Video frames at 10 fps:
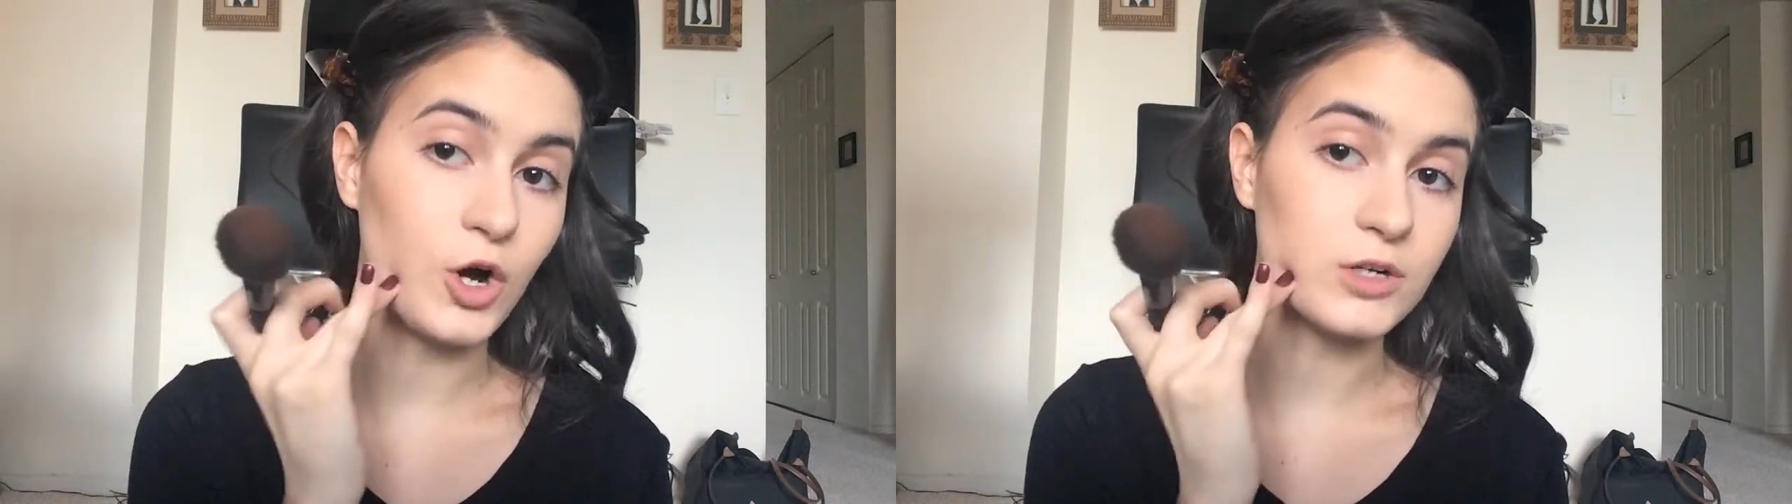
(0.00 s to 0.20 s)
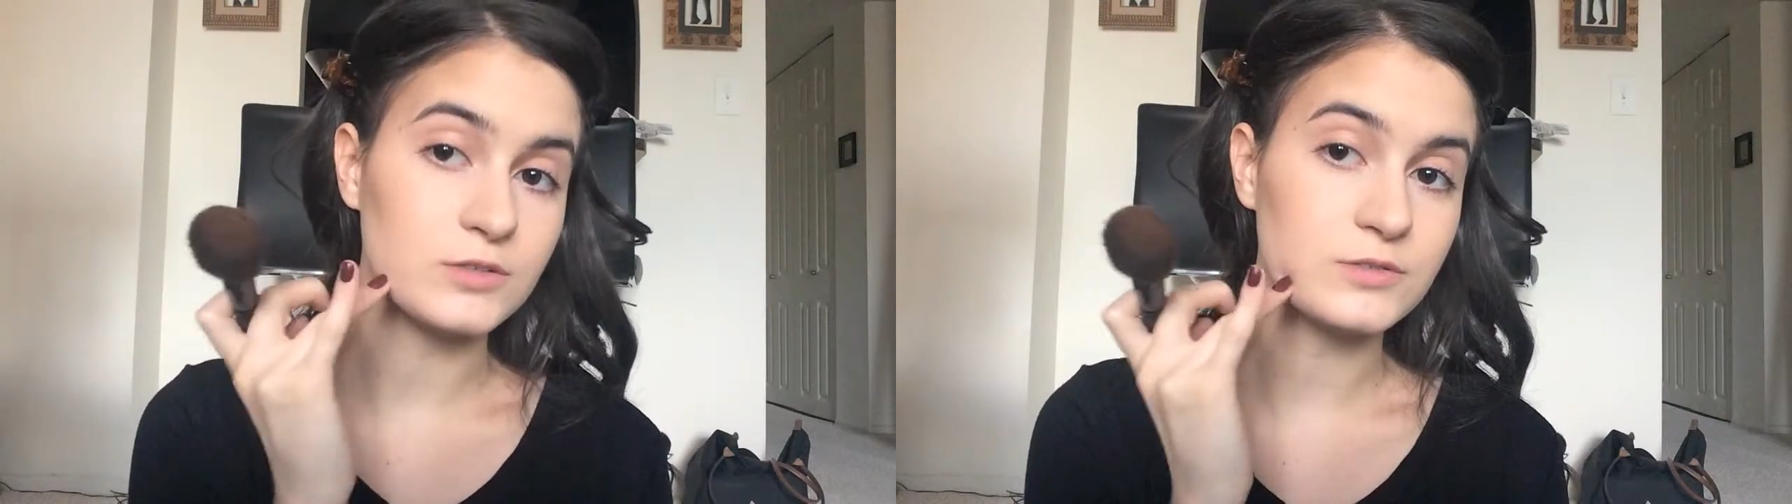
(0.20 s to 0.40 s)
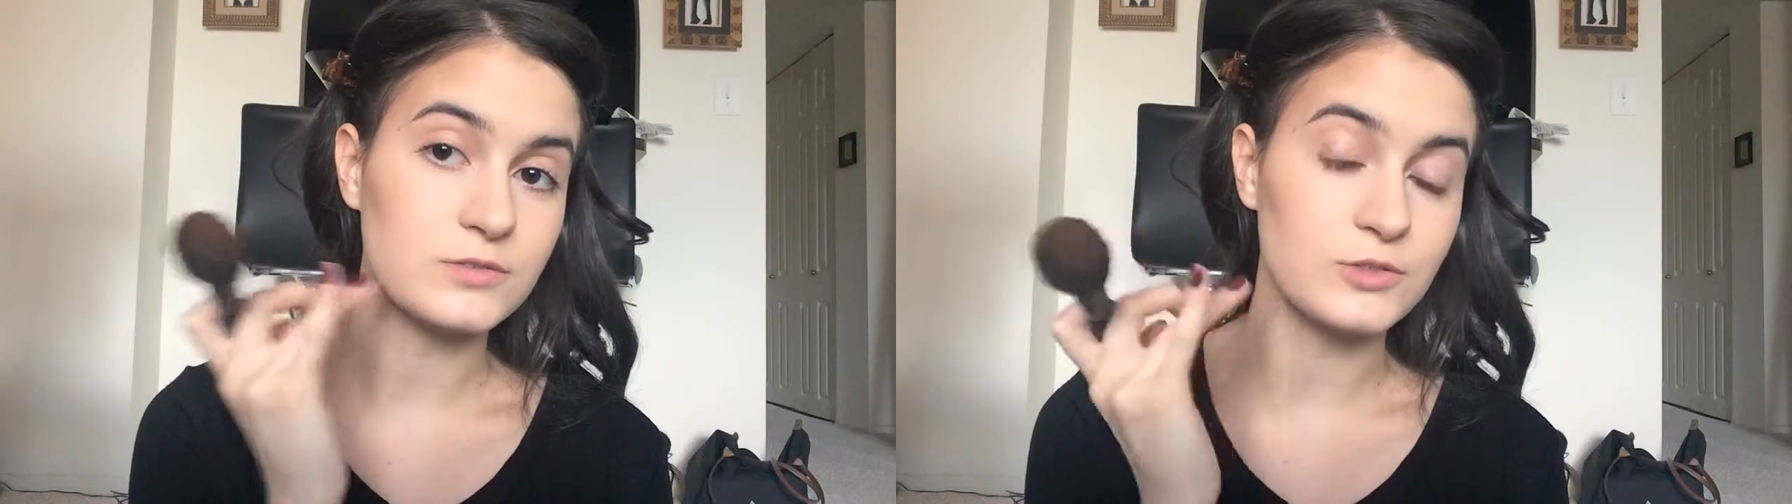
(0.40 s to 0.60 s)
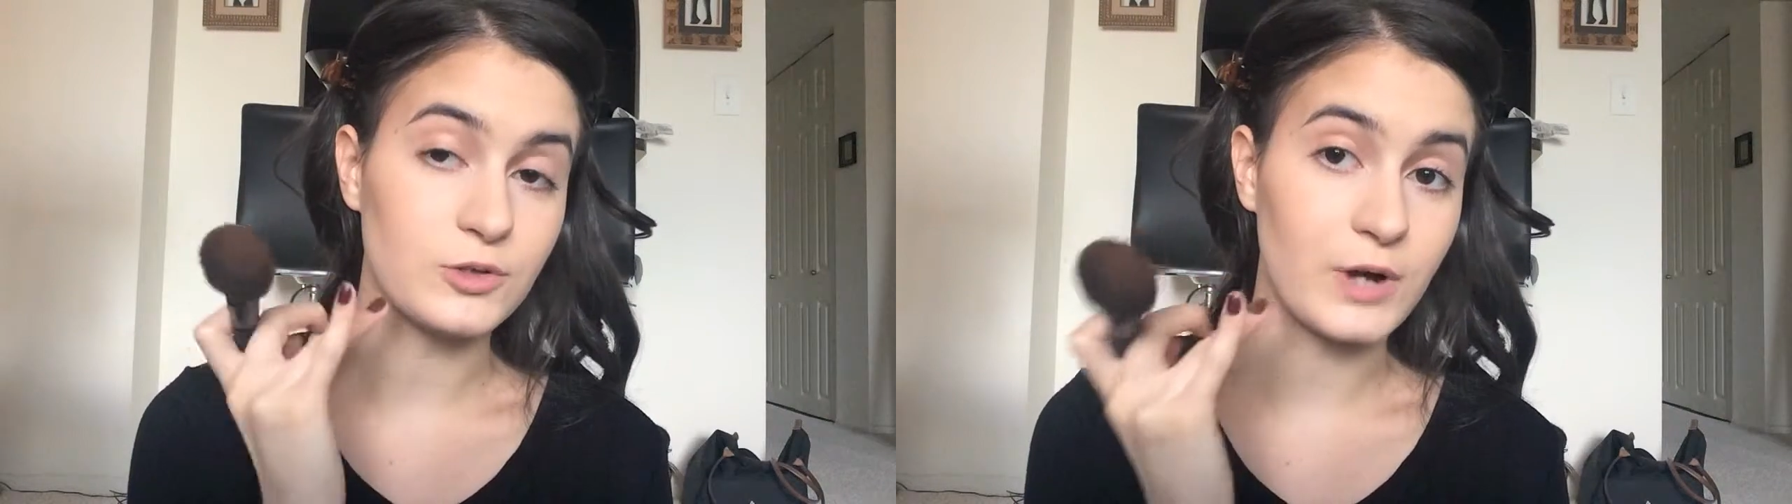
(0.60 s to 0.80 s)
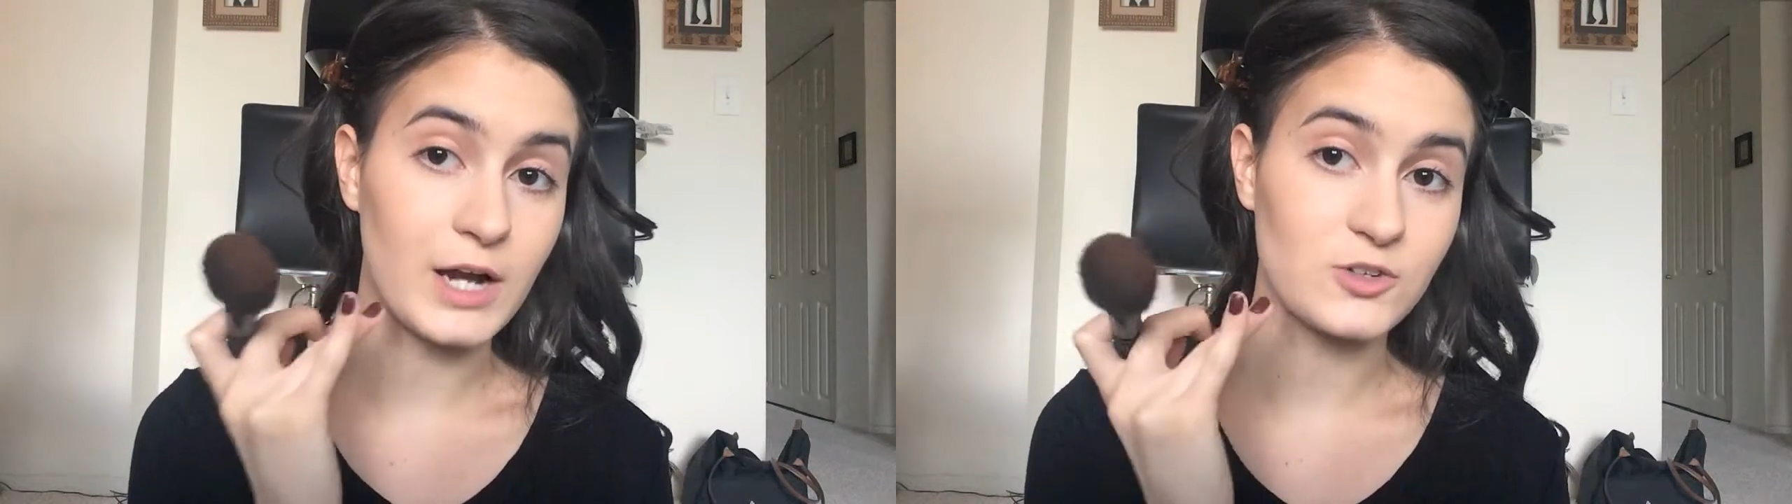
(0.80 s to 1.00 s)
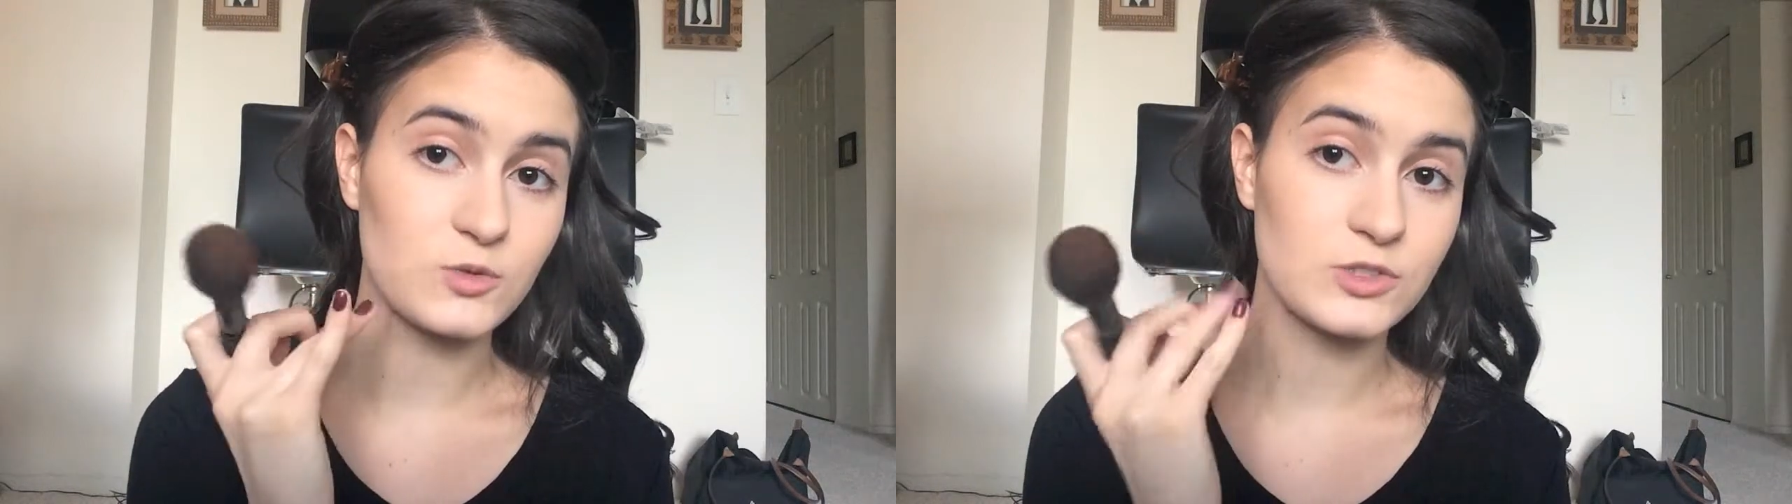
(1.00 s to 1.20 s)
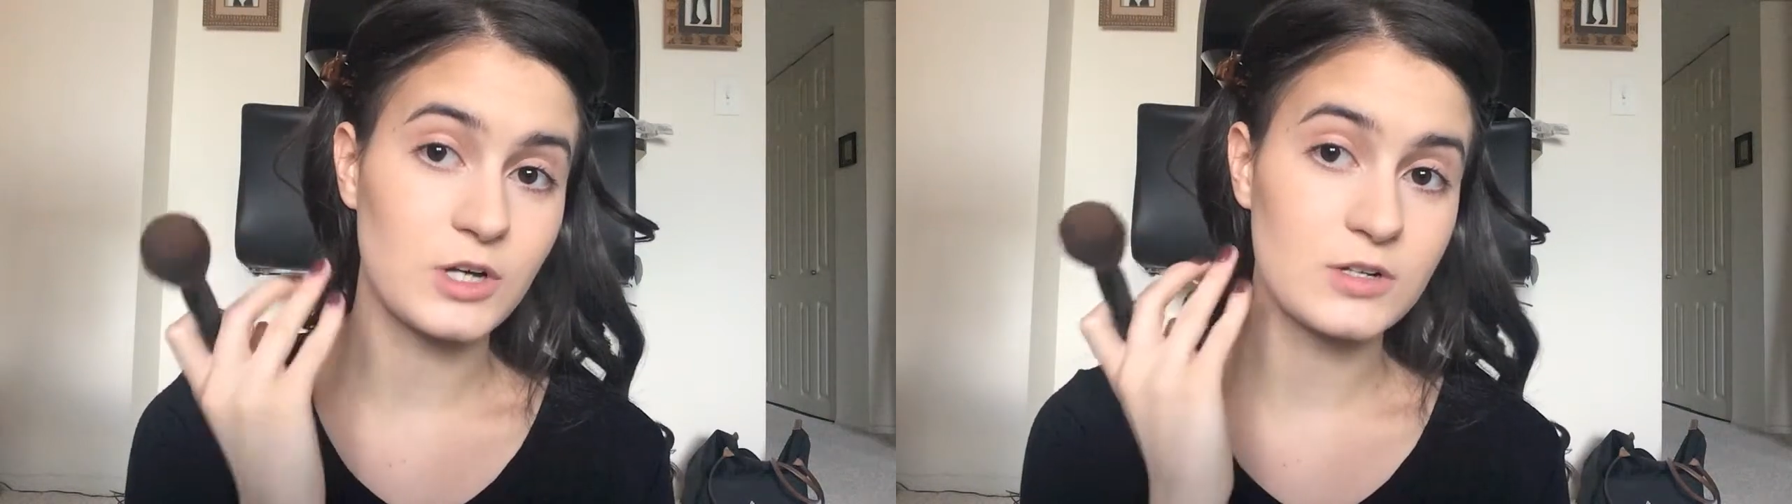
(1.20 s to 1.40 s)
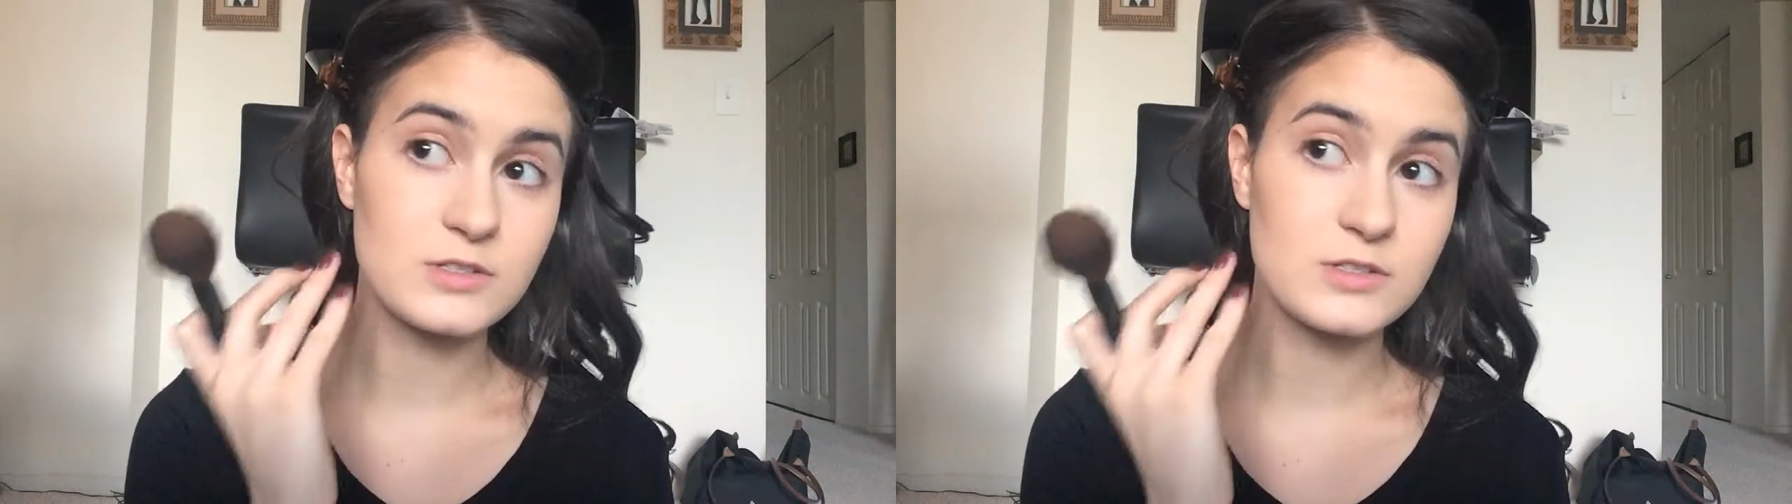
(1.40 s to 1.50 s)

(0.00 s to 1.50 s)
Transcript: on your actual jaw.